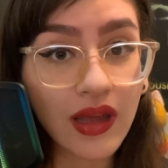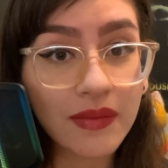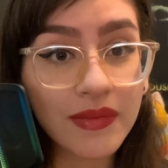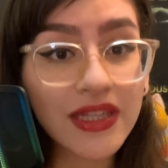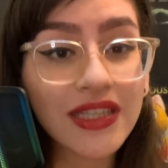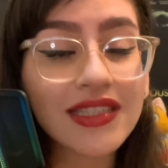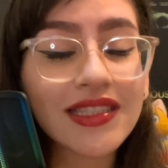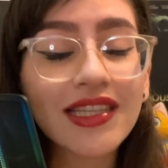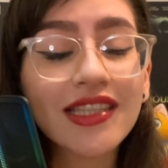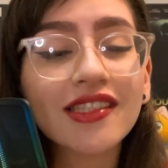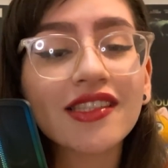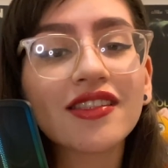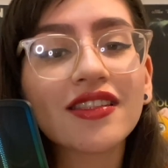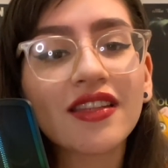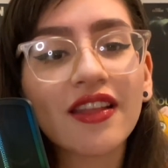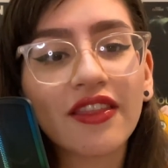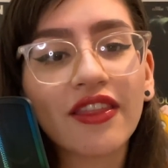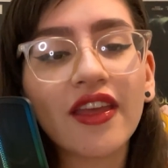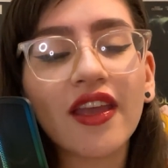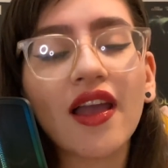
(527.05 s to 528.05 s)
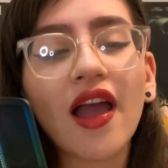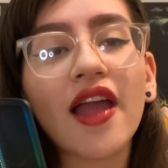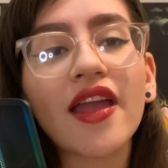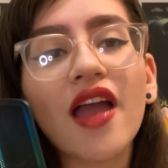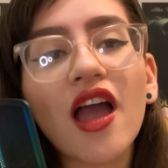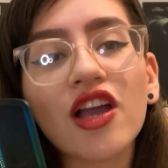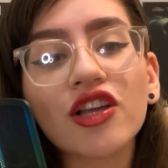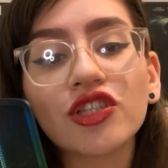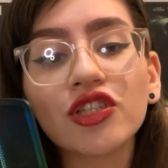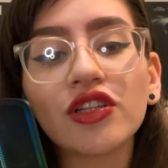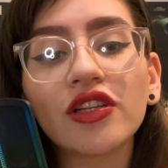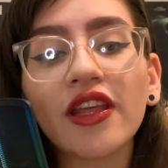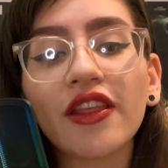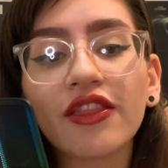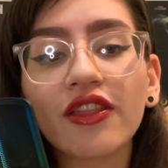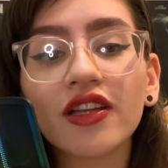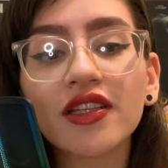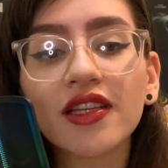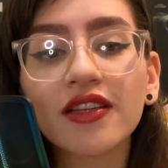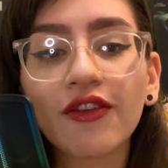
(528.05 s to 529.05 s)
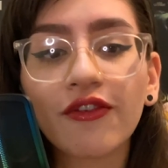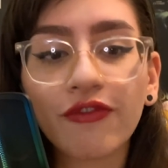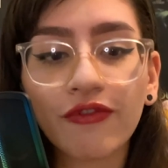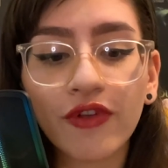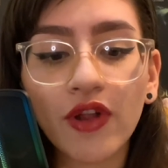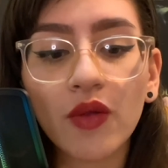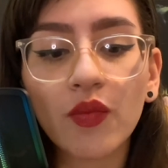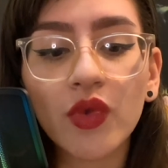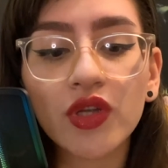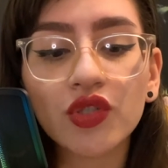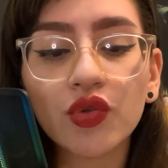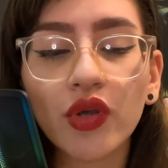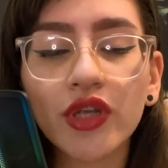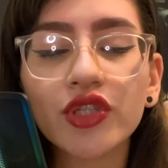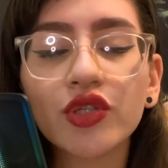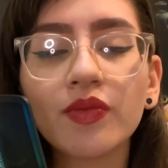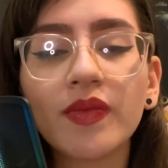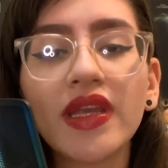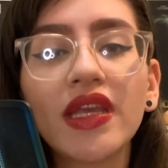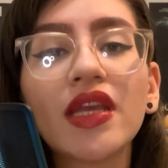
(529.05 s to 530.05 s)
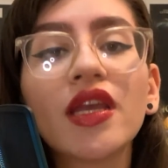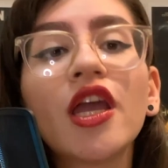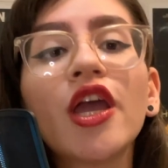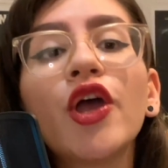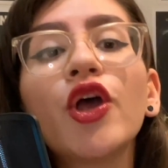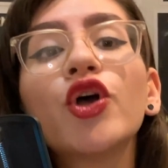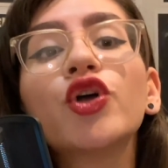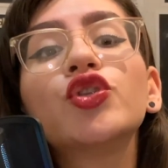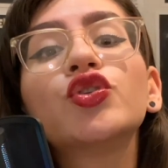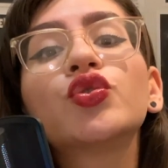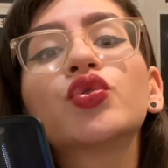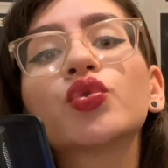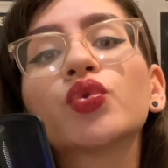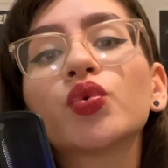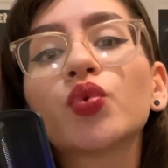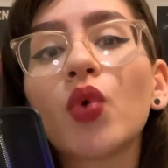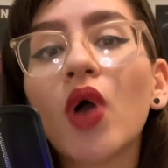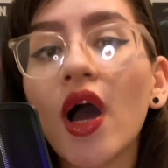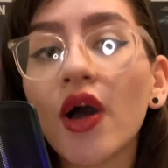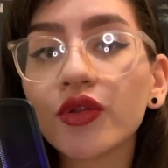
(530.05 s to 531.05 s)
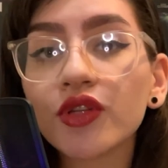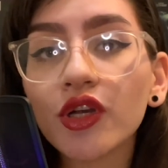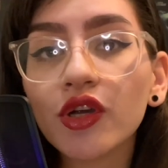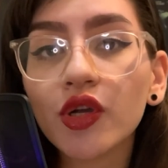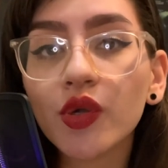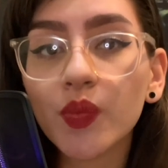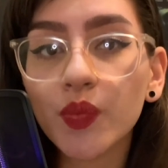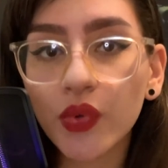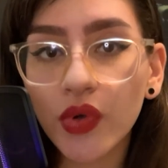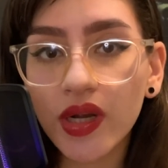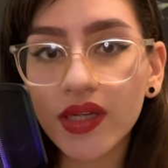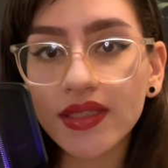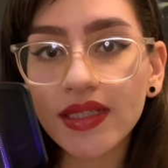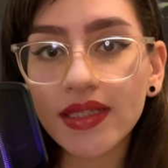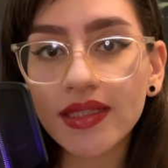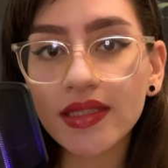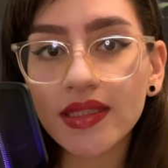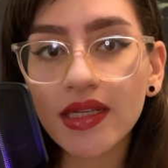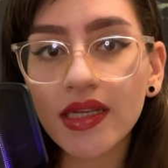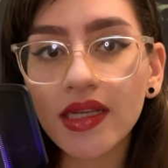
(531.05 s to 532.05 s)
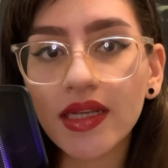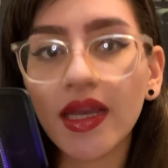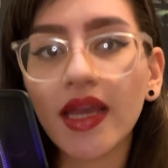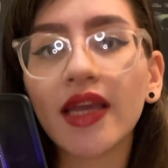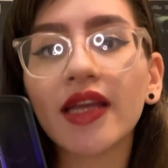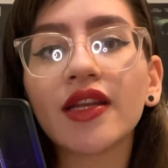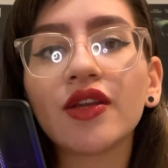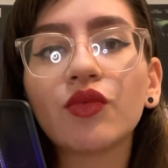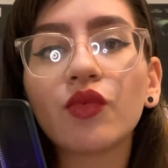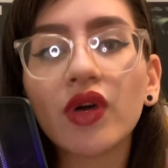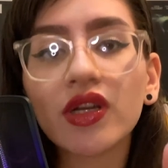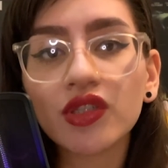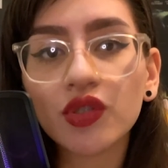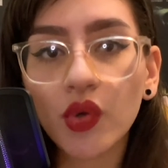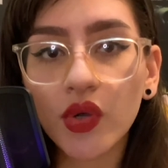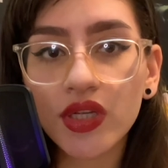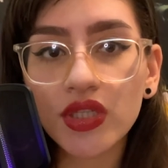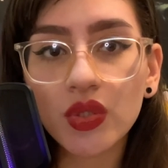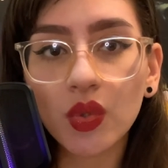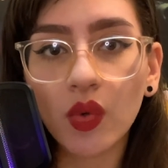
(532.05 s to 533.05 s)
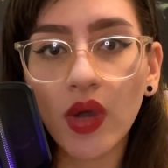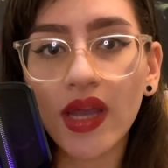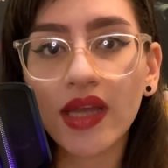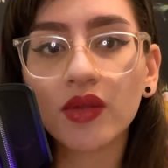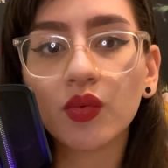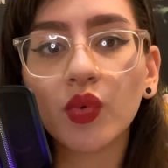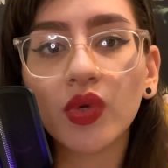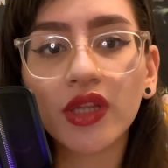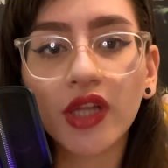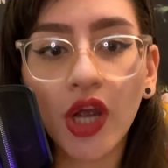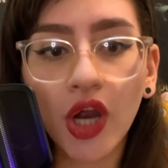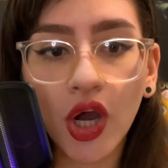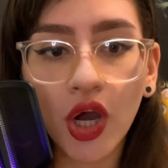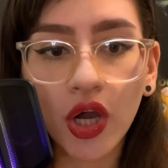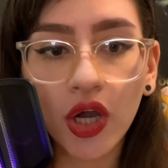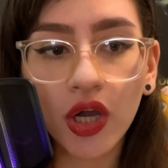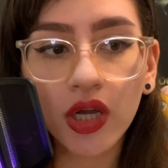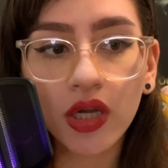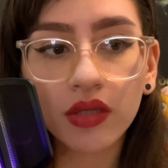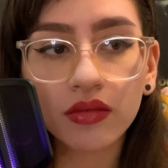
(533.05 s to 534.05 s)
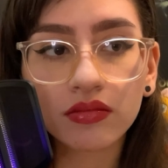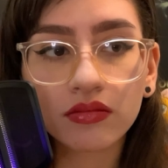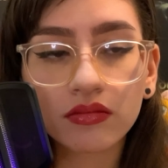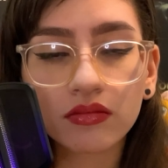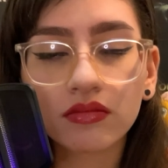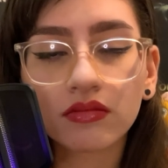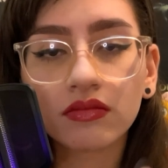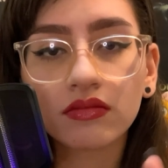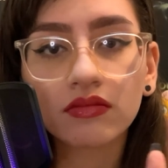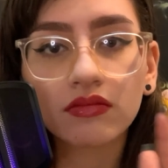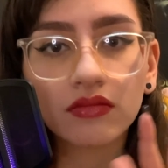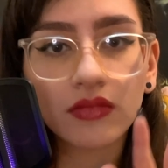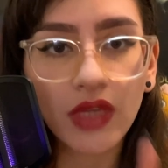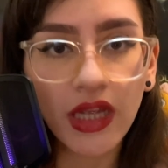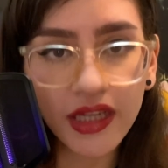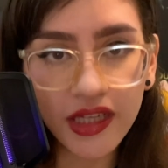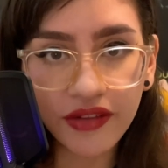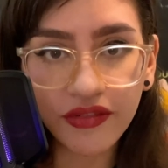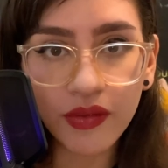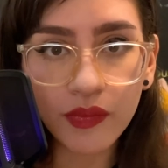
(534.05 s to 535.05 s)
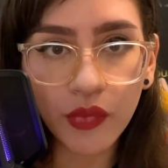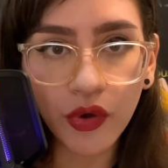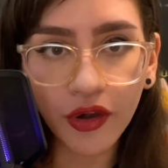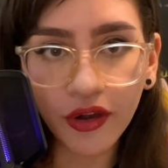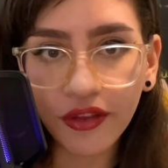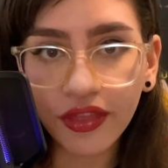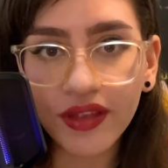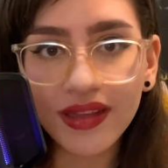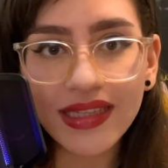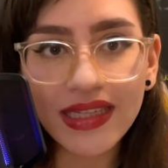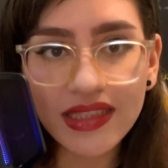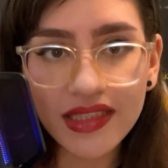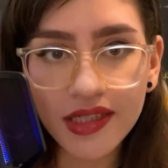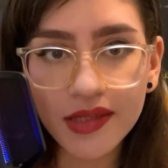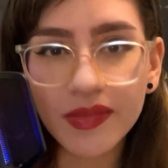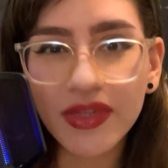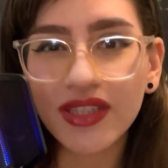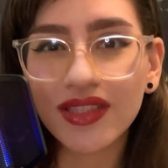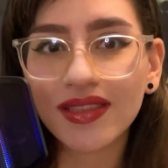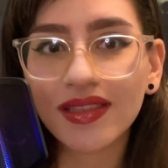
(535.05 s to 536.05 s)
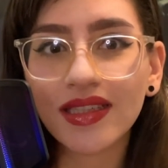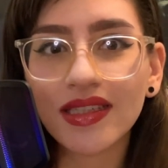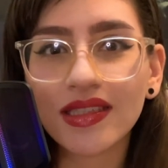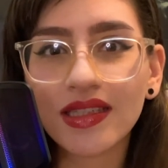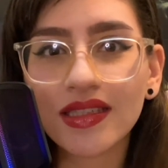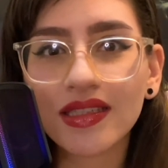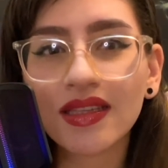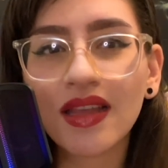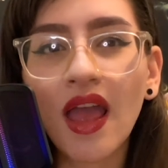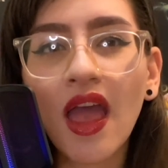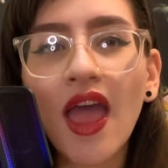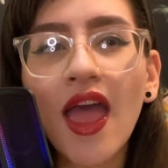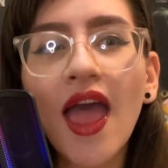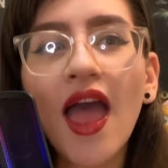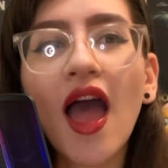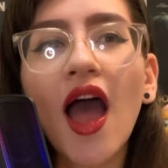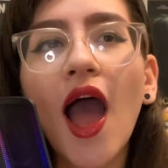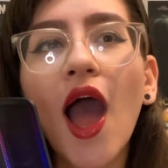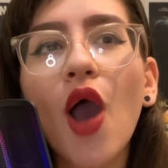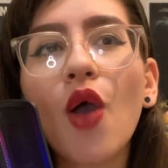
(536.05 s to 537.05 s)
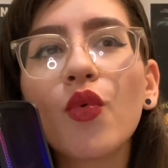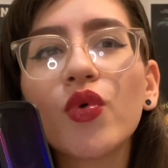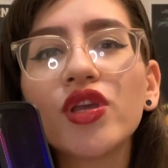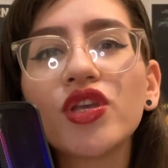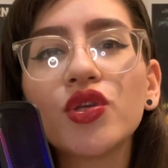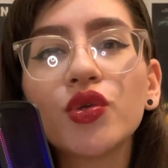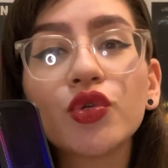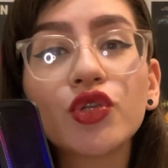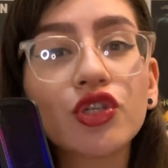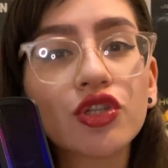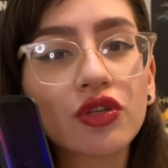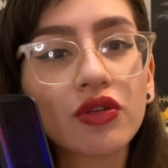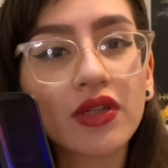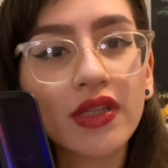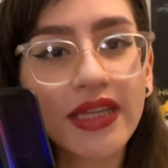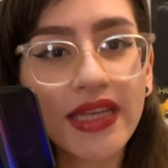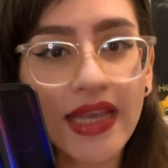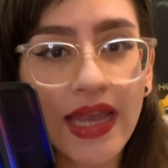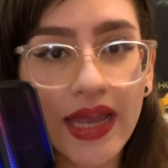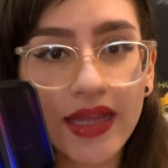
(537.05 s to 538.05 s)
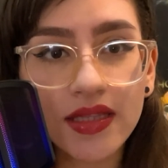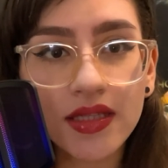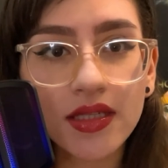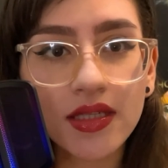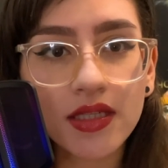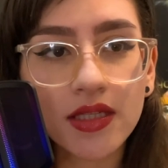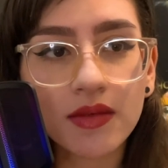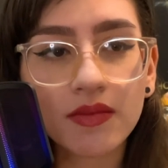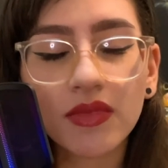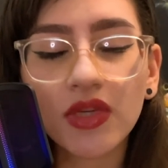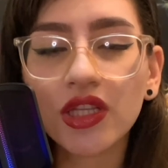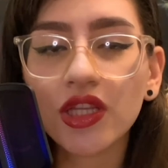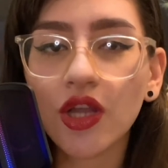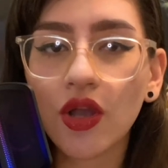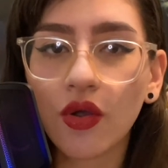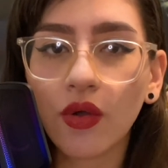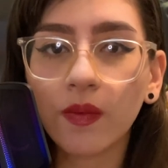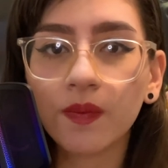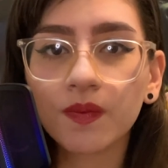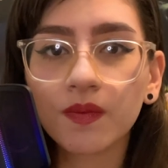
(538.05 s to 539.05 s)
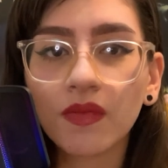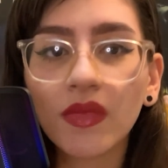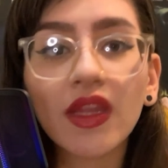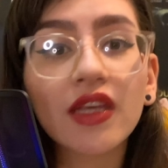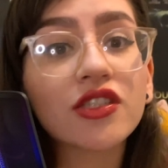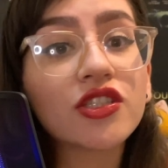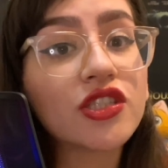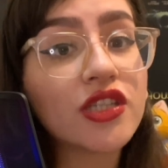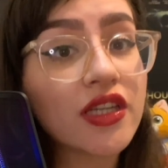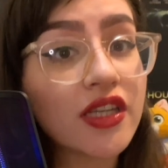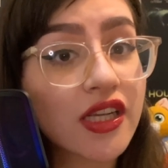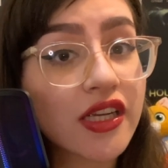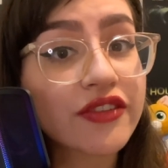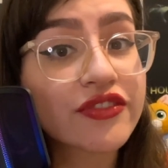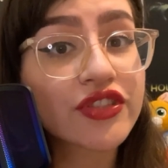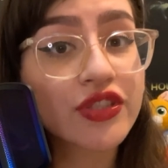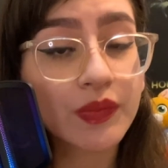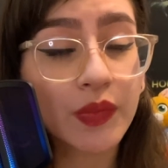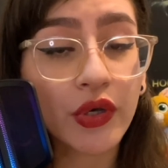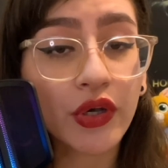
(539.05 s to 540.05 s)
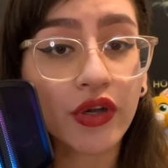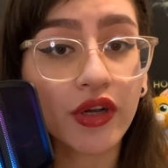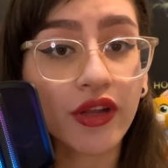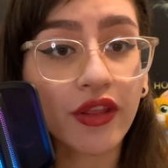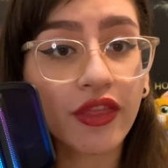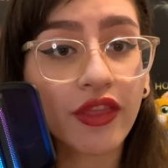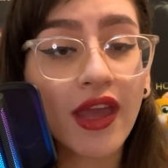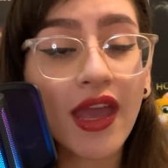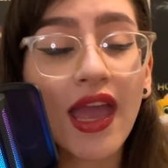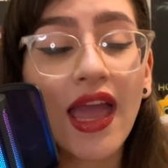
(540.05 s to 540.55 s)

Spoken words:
Because this is the thing, I actually thought that the film was going to be throughout her pregnancy and it was going to end with her like giving birth and that's it, because this is how we usually ends. But no, she gives birth.